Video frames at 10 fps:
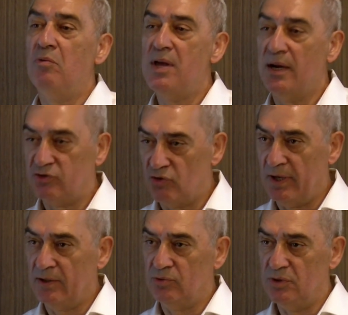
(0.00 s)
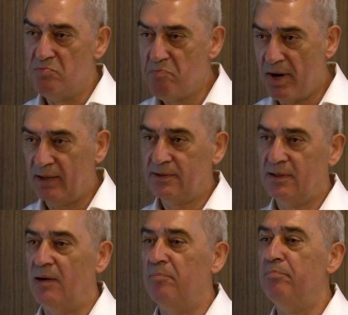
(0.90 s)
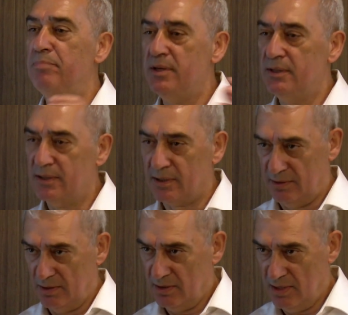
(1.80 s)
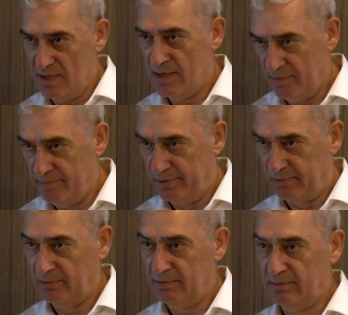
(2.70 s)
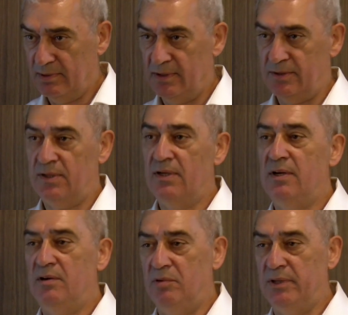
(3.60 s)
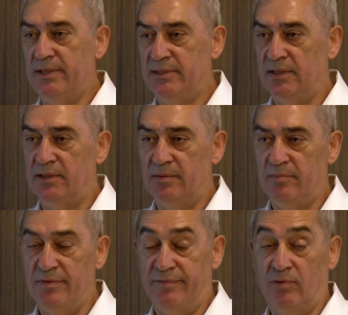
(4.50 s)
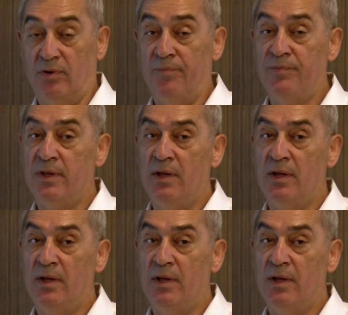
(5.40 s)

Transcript: we are trying to impact are bigger in number. Yes, what I said before.